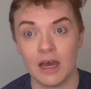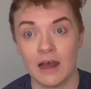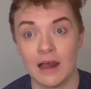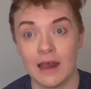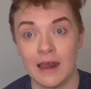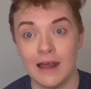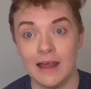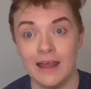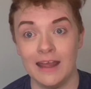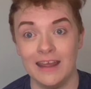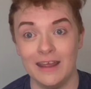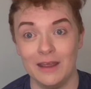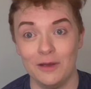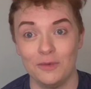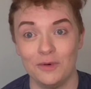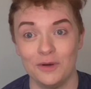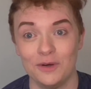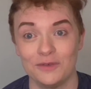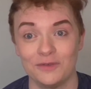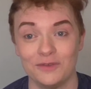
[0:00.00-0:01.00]
I
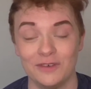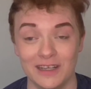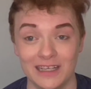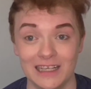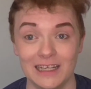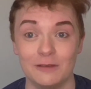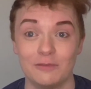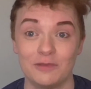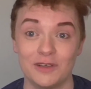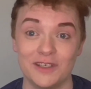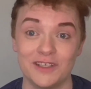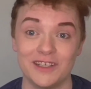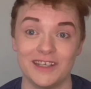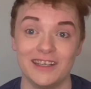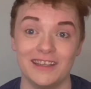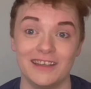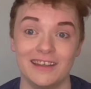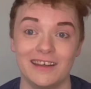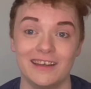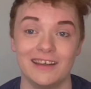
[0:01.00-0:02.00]
would really
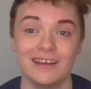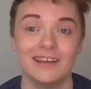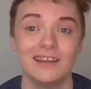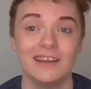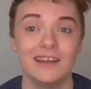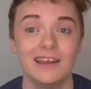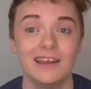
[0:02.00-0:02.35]
appreciate that.